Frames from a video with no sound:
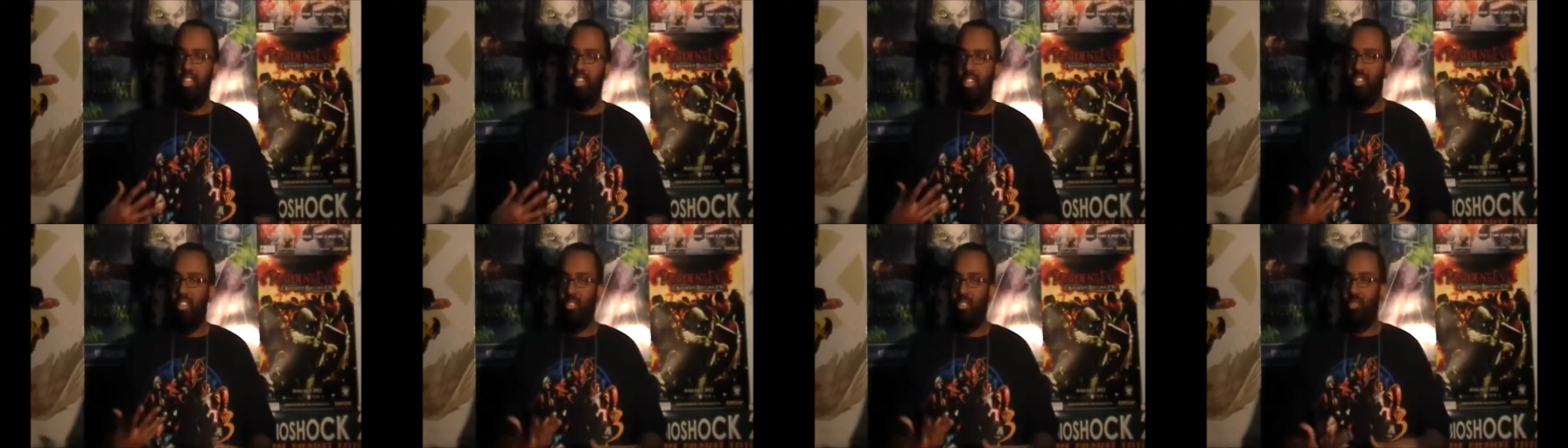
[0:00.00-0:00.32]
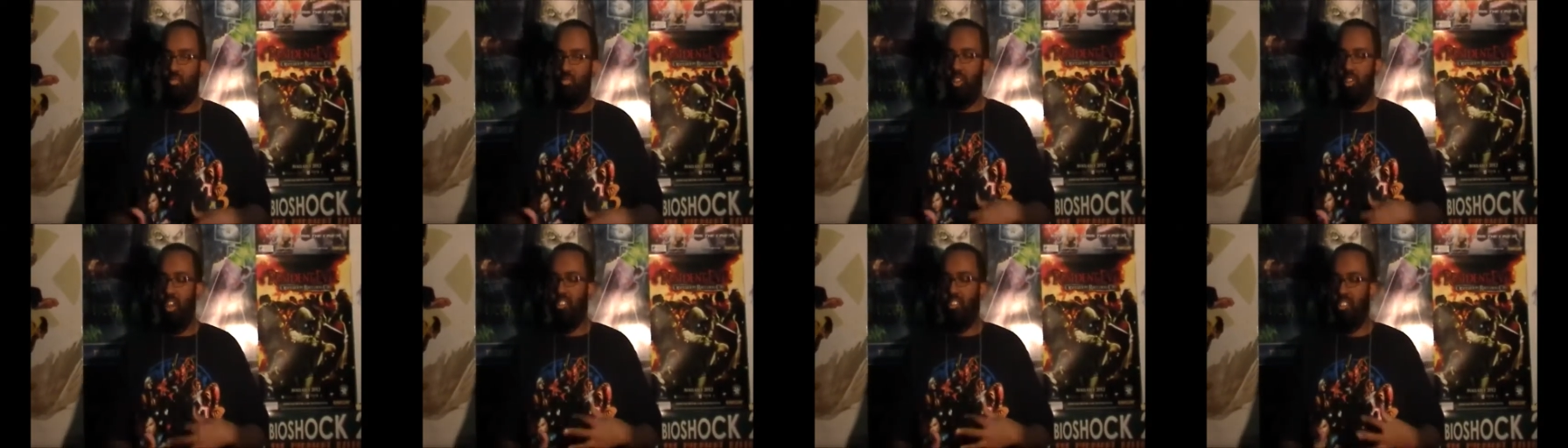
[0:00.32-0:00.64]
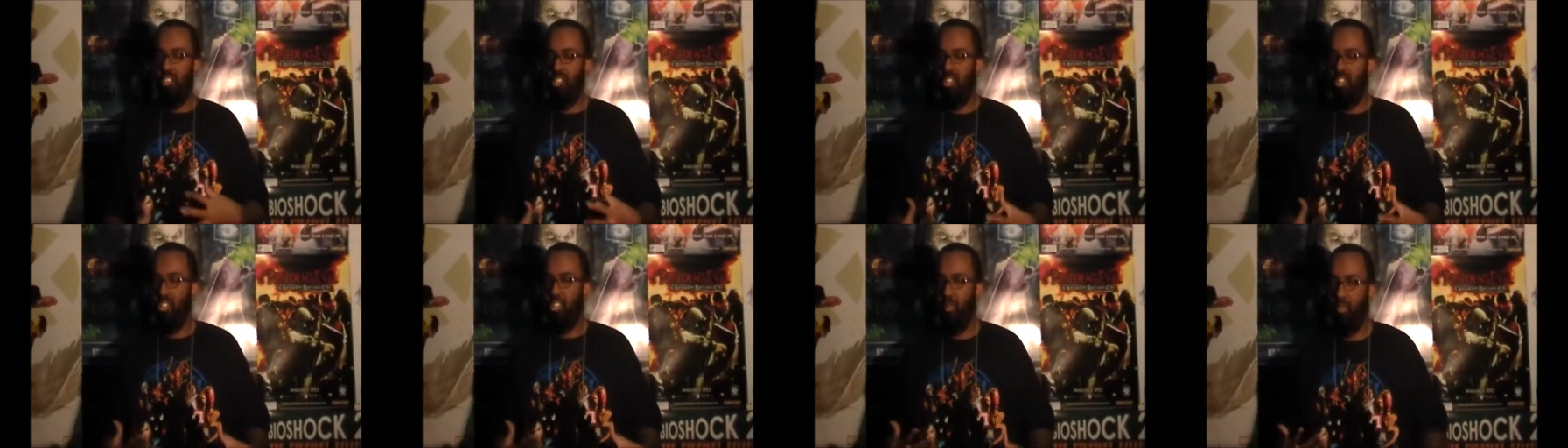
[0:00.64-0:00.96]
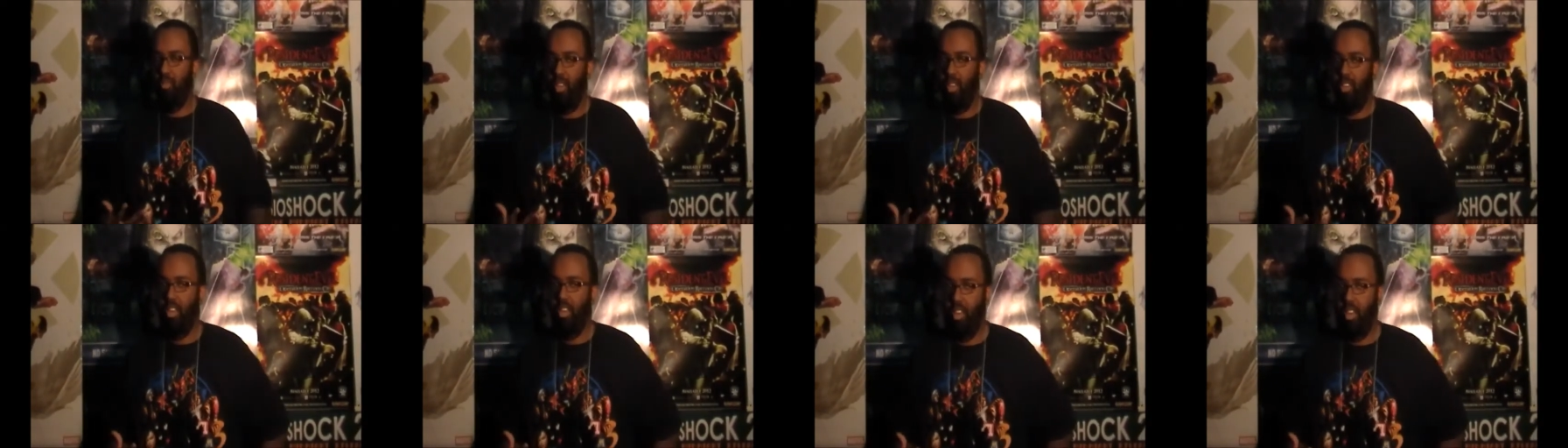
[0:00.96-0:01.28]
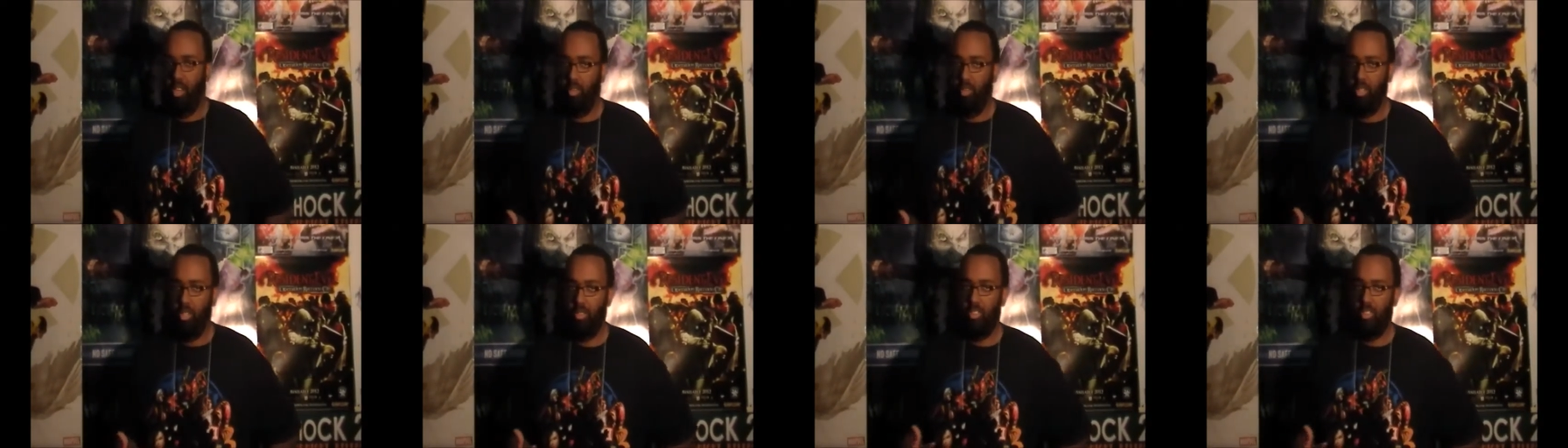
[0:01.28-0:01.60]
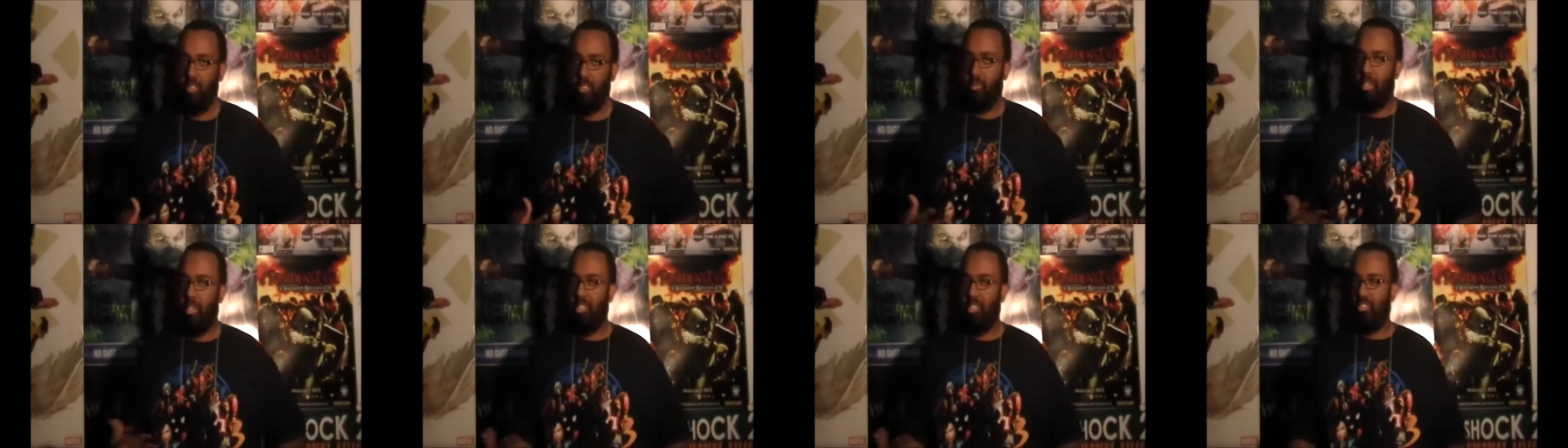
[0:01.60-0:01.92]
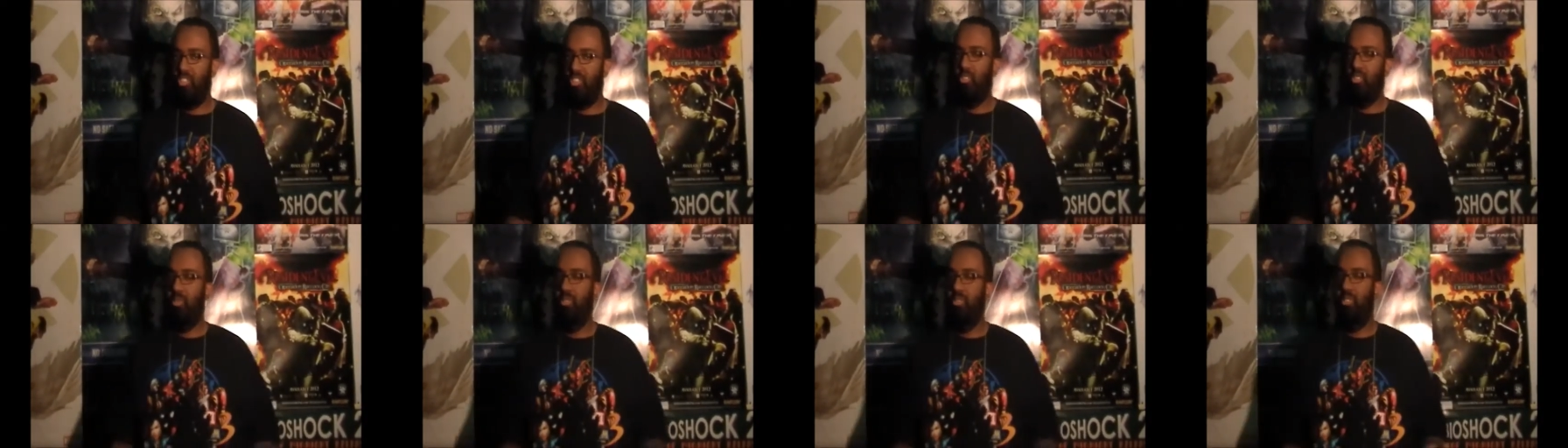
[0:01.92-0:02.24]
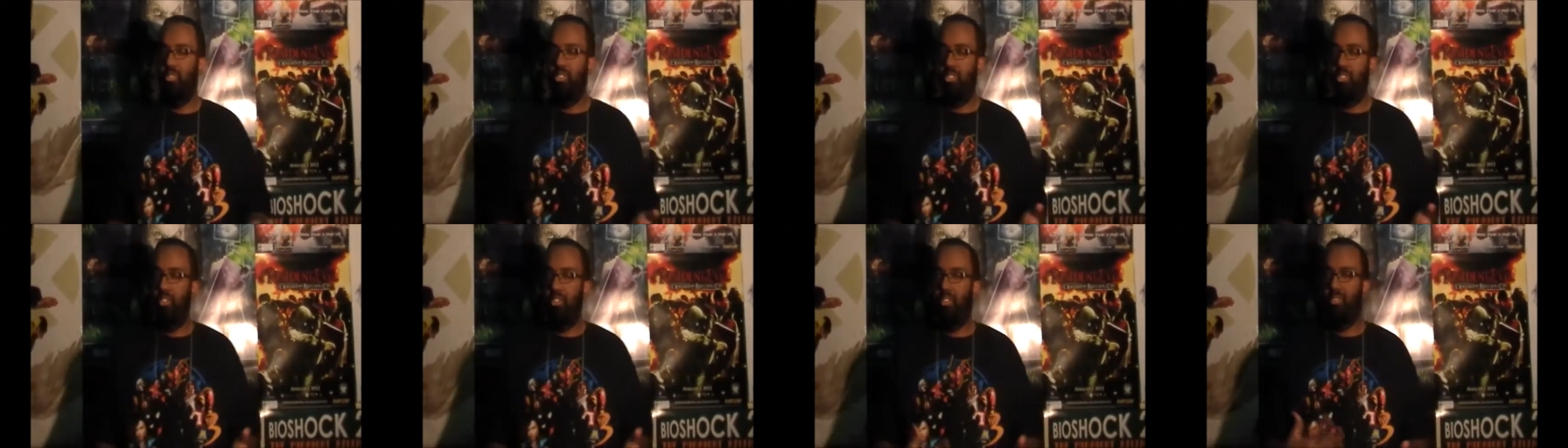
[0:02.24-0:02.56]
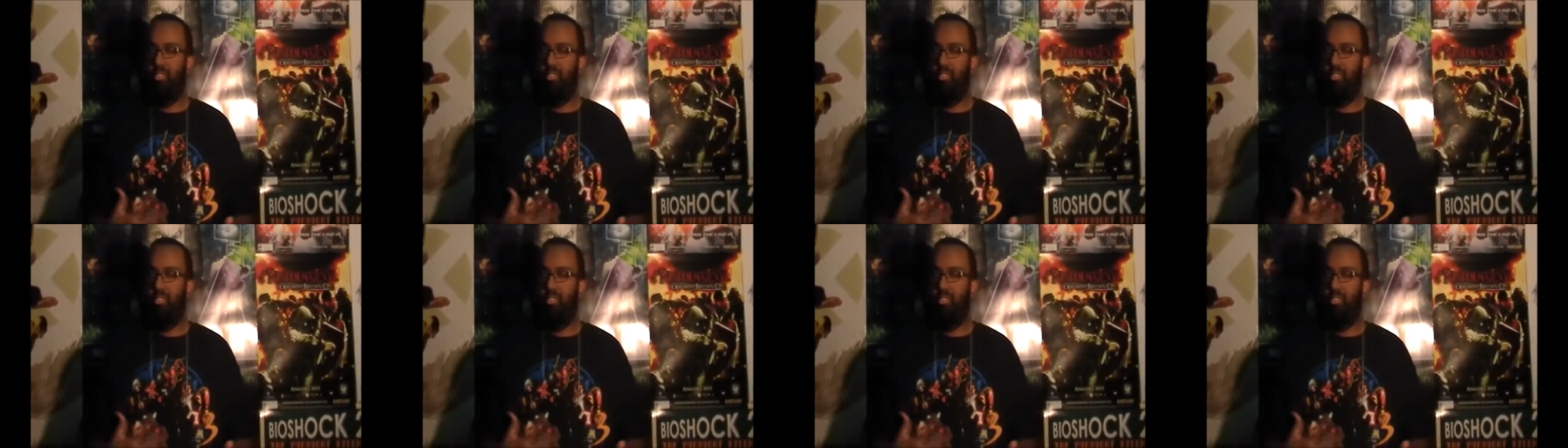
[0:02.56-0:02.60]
surrounds a ship that not only the space Scooby the,